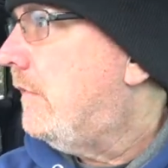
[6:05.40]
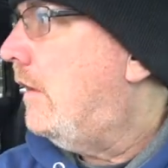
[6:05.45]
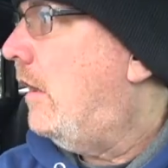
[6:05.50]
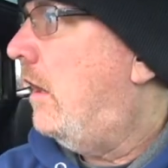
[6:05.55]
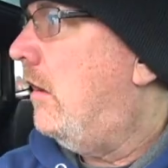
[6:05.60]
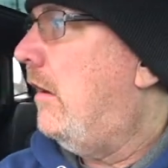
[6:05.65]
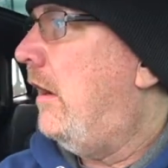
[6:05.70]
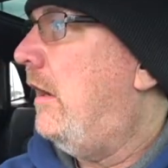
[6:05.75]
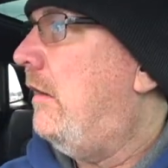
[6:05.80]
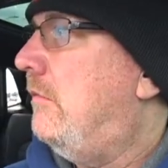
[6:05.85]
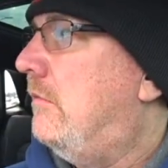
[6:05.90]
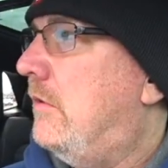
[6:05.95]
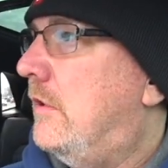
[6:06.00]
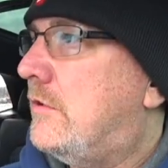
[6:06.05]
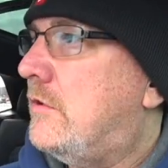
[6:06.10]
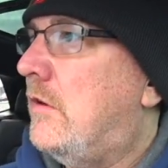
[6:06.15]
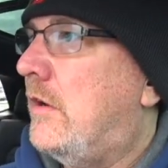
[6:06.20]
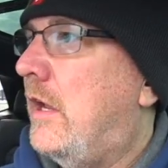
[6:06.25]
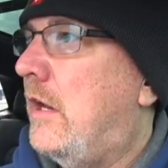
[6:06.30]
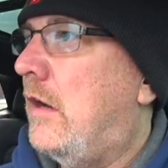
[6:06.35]
All right,
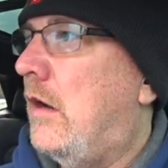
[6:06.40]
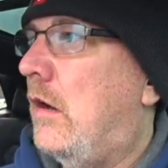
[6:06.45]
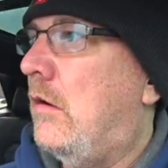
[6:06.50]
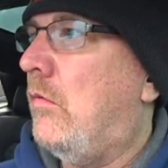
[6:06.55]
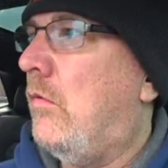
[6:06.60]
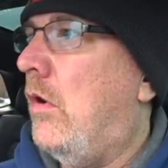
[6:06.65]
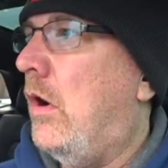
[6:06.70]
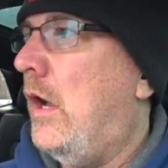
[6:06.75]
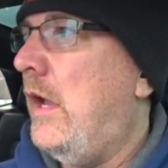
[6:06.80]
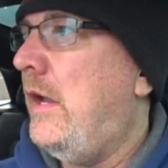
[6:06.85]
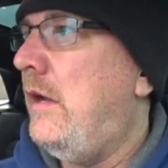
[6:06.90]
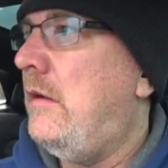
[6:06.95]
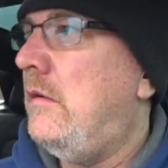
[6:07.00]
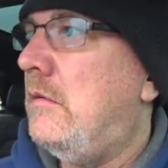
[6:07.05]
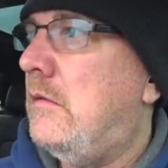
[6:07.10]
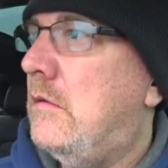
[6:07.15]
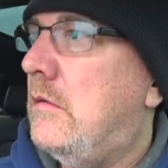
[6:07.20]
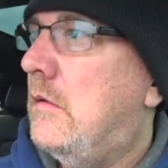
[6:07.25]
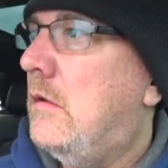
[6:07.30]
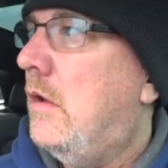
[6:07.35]
let's go get our wine.
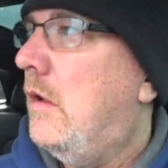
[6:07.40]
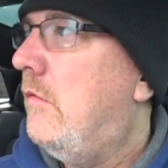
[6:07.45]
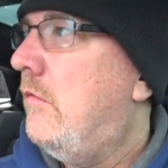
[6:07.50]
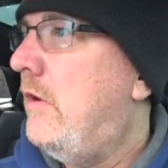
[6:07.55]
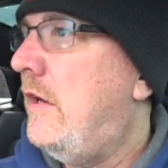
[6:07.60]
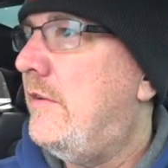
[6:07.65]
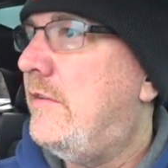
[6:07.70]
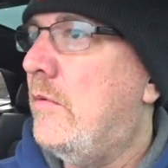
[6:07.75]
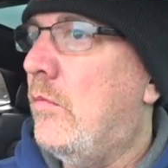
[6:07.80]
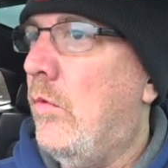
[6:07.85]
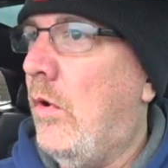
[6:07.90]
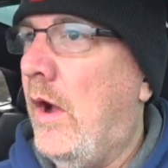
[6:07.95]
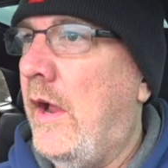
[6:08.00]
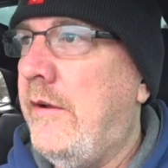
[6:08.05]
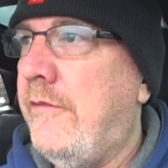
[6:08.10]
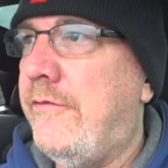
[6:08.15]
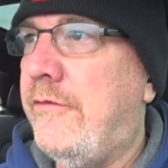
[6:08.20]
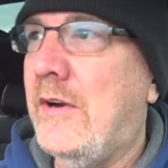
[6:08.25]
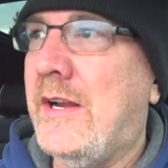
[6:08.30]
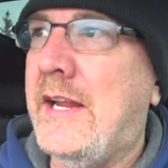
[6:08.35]
We need some
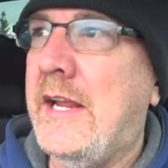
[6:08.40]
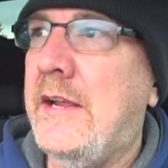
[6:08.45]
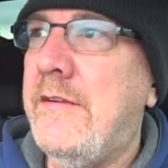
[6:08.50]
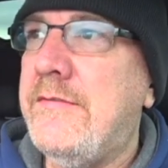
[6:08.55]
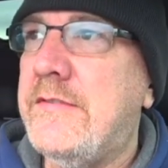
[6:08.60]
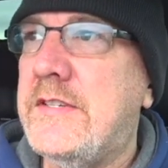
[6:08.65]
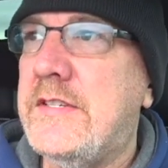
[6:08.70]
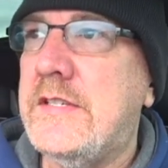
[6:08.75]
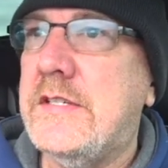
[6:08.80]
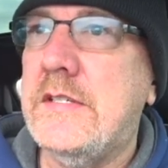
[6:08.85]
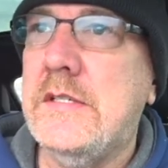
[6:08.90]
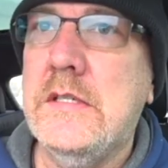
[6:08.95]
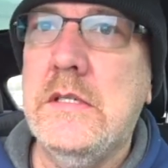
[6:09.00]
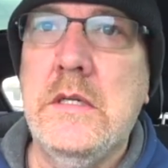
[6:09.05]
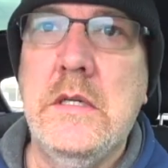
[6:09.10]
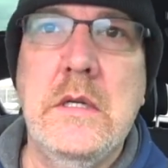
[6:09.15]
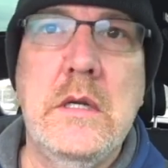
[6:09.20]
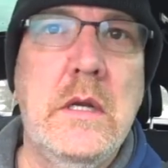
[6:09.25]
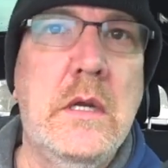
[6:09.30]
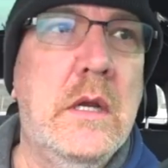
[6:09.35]
wine for gifts.
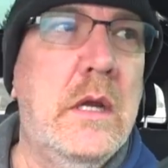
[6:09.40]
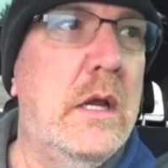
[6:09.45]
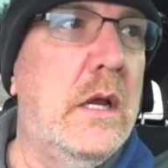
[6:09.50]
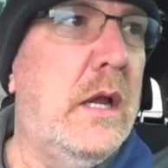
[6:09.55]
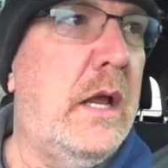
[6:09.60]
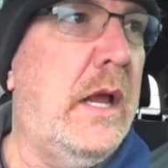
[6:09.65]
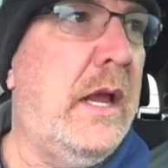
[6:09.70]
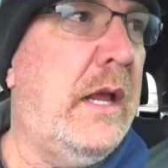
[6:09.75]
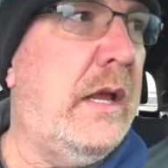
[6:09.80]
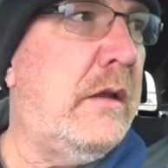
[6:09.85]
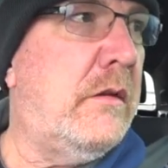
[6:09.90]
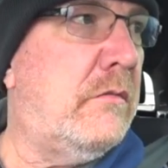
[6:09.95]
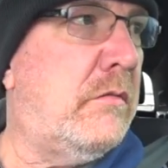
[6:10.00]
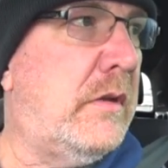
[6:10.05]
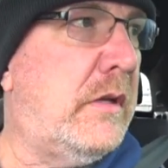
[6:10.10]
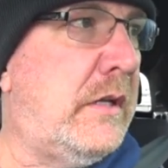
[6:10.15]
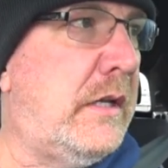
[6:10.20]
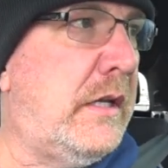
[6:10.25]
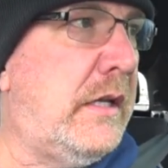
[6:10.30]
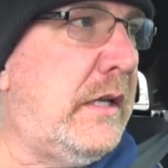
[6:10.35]
And
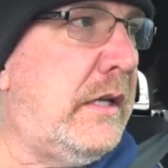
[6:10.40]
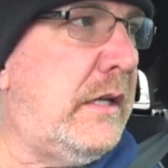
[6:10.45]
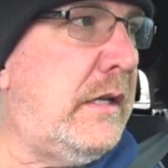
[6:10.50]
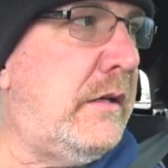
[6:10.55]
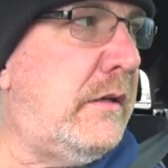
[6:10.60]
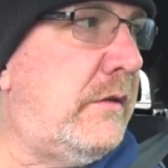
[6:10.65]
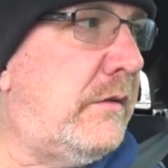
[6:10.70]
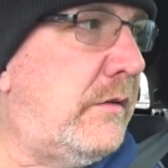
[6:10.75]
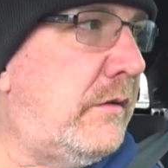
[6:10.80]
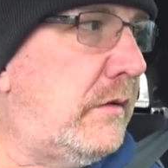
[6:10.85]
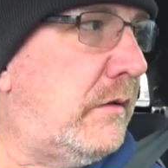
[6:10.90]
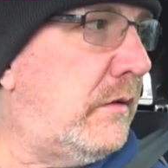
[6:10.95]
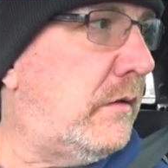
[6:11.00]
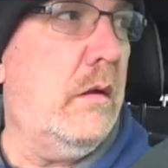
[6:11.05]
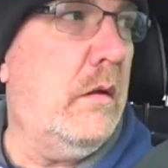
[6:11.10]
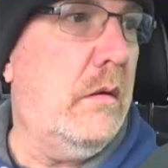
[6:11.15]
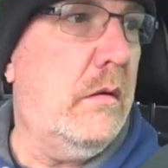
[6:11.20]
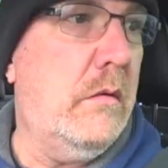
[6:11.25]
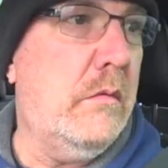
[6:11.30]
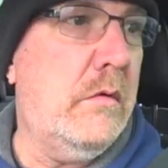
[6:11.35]
we need...
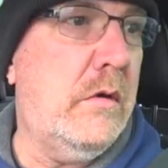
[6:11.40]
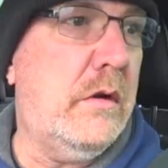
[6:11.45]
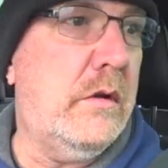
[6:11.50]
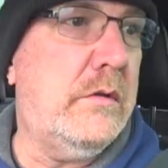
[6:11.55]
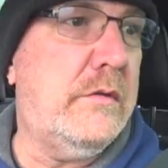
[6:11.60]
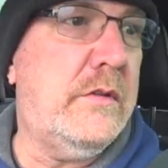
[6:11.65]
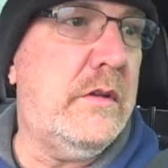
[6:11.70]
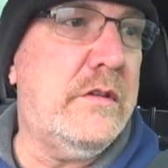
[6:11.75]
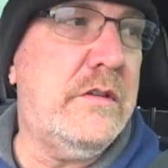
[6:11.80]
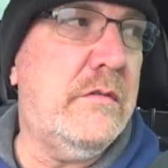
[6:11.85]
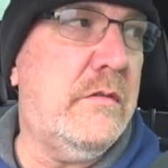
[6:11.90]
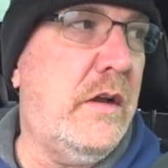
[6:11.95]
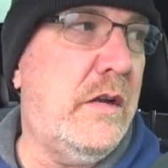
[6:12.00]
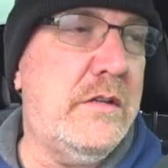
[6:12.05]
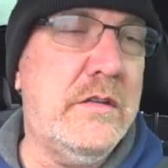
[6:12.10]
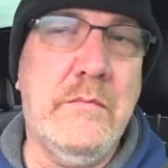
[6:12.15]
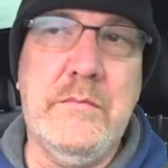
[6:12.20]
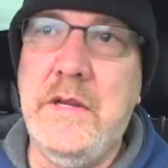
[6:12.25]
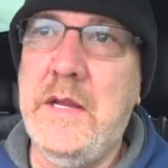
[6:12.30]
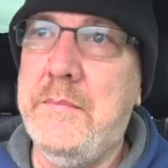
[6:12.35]
We're in a
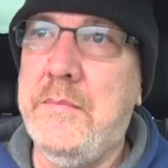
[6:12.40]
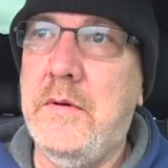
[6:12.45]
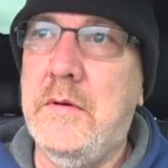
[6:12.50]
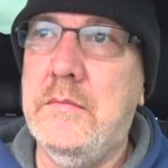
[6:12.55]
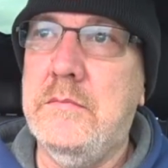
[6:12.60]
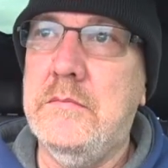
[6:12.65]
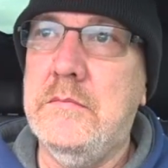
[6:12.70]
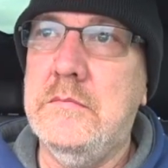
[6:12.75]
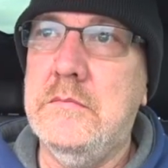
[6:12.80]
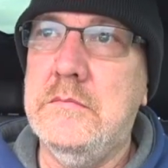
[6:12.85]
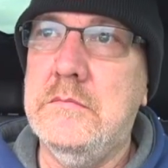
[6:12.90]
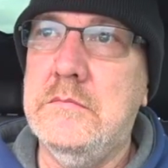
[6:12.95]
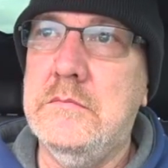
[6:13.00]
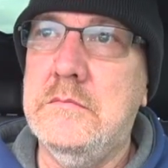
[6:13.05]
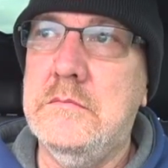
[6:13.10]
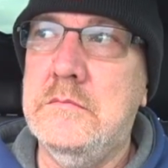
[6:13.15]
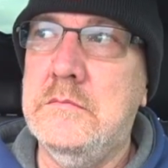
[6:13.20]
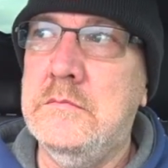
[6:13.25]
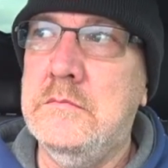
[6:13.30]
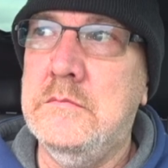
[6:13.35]
situation, people.
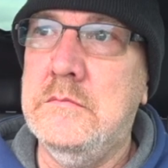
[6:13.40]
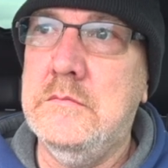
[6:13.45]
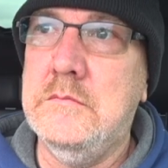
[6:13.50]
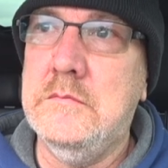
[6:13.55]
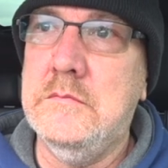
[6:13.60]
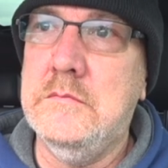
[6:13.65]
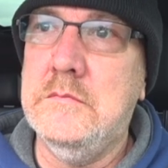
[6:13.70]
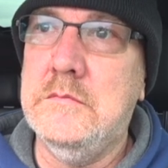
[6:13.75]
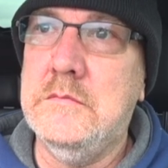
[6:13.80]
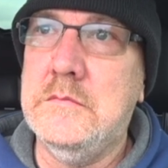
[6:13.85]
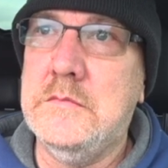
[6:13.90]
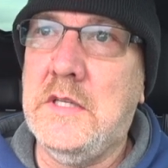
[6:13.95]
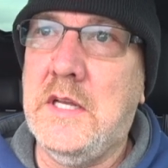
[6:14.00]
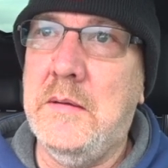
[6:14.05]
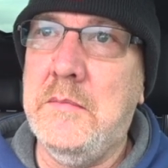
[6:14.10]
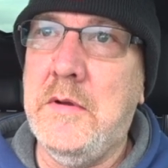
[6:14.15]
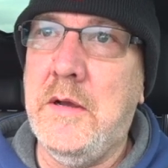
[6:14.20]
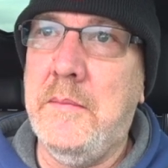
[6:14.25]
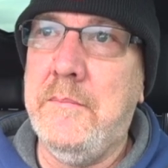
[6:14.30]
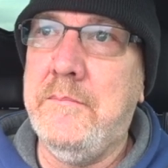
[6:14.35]

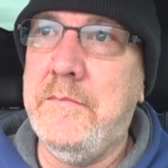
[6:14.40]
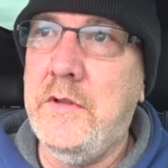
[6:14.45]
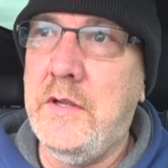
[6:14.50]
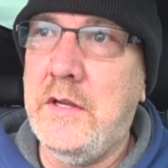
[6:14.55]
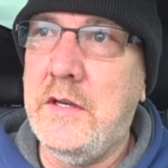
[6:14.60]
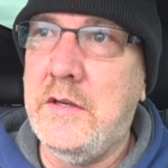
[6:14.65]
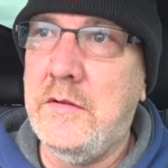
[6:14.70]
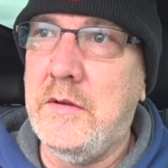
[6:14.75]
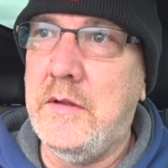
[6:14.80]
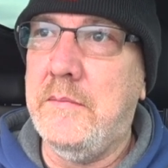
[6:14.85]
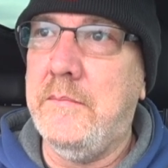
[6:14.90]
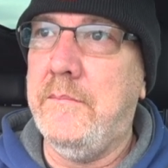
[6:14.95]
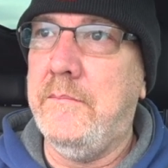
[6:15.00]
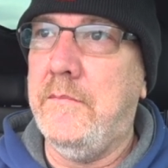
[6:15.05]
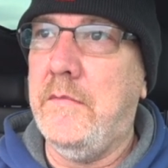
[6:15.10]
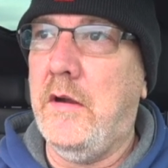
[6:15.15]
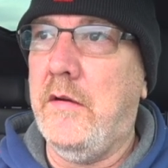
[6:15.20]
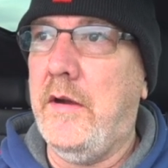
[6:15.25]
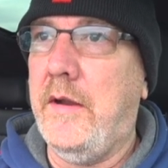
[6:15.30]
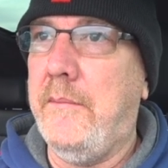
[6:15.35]
Come on, you can do it.
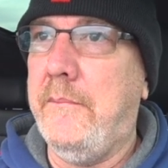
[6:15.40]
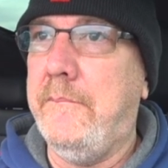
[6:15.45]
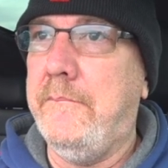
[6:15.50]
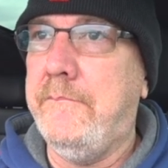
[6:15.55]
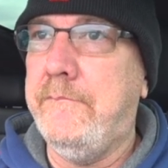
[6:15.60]
All right.